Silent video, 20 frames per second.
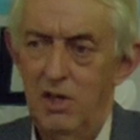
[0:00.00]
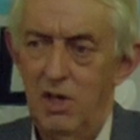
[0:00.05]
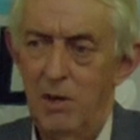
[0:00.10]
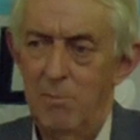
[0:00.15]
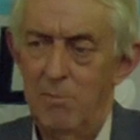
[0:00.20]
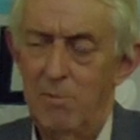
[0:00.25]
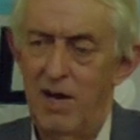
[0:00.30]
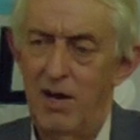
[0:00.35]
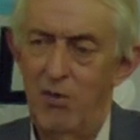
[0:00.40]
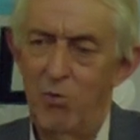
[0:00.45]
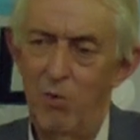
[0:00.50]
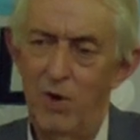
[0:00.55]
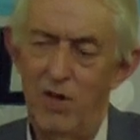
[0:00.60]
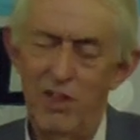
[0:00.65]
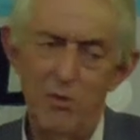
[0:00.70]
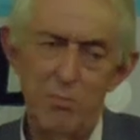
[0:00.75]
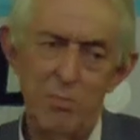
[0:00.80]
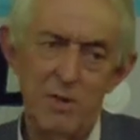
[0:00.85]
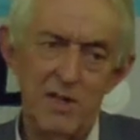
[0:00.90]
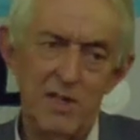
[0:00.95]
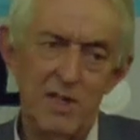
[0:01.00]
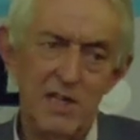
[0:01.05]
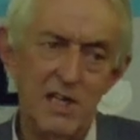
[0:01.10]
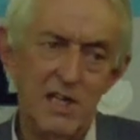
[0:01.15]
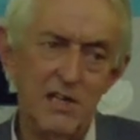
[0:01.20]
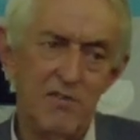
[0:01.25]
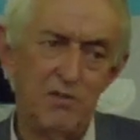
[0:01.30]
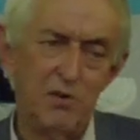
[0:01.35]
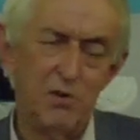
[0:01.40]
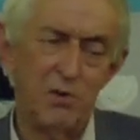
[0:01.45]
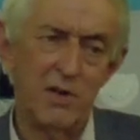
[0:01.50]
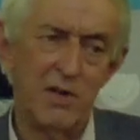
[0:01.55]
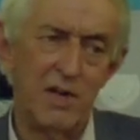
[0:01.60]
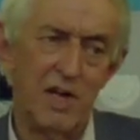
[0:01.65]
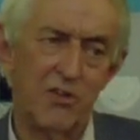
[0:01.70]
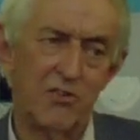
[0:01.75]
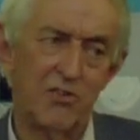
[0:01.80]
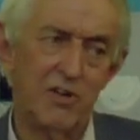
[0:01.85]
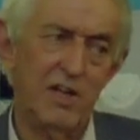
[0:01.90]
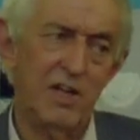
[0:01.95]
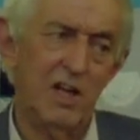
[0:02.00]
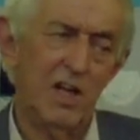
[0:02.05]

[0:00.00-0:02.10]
about whether they believe you can actually